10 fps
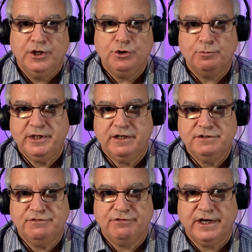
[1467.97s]
you'll be
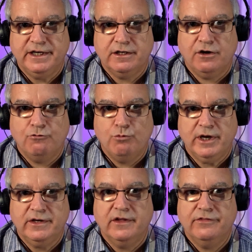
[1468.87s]
notified of
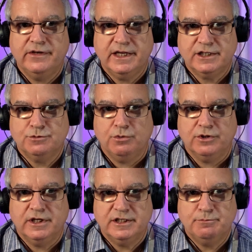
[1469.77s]
when the next
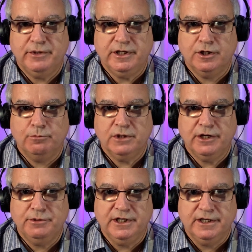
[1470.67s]
one has been
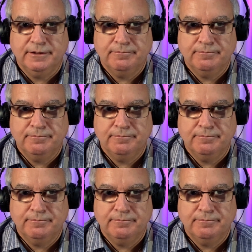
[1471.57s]
uploaded.